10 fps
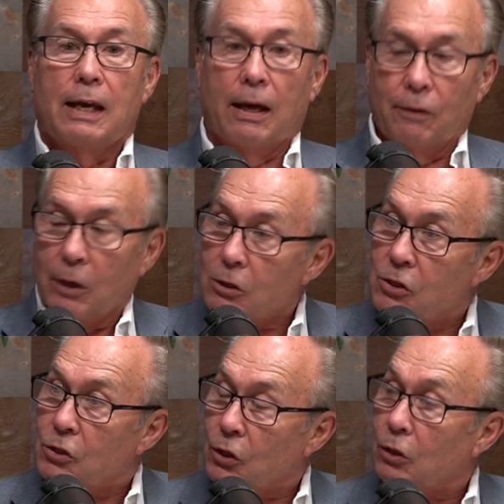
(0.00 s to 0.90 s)
now
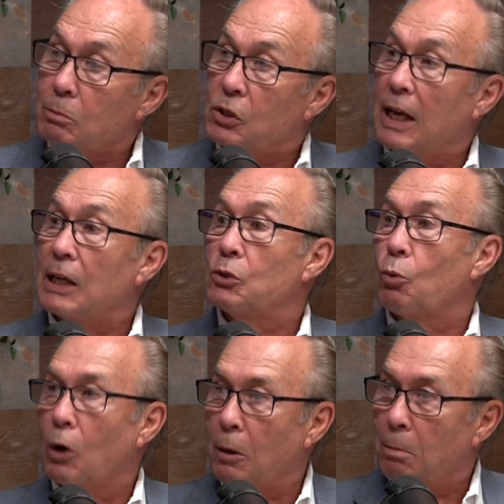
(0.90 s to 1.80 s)
there's a
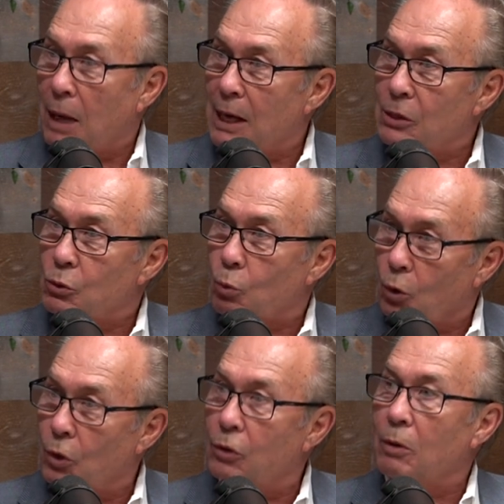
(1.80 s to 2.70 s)
circumstance where bonds
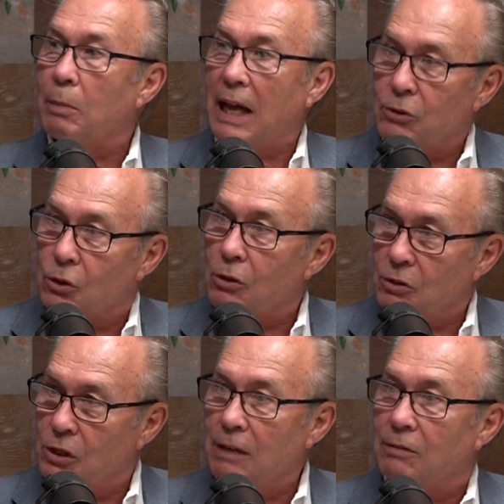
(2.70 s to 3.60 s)
were the bastion
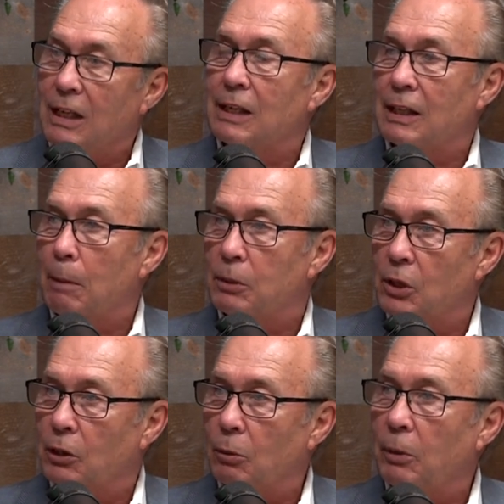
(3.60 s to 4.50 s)
of safety in that
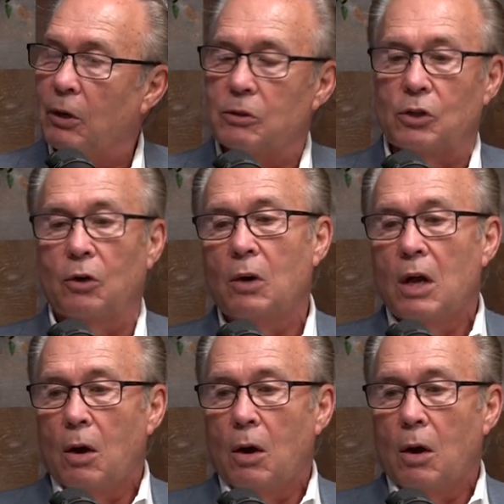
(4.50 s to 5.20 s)
particular period. So,